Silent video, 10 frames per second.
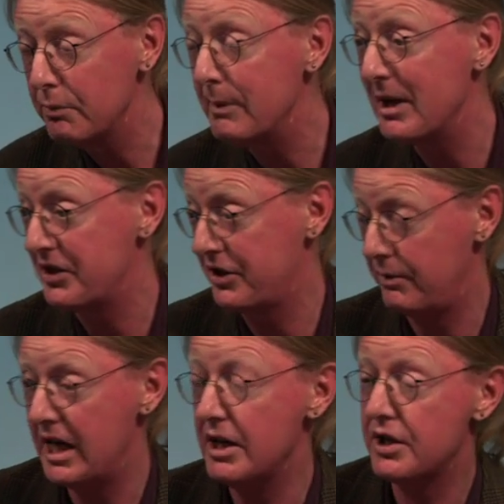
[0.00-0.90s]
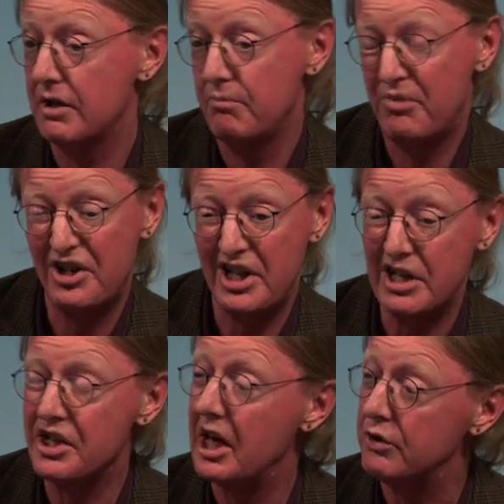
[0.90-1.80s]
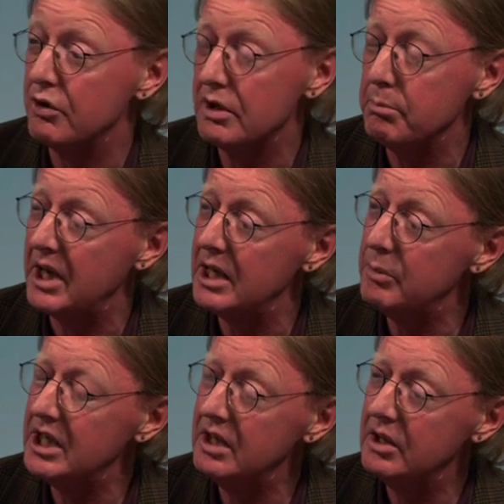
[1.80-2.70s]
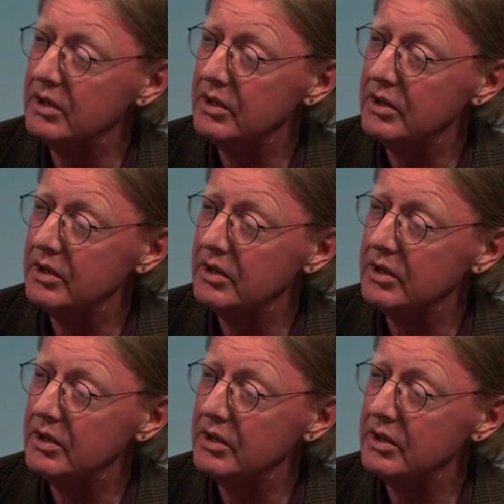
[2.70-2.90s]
we must stress, 600 maybe.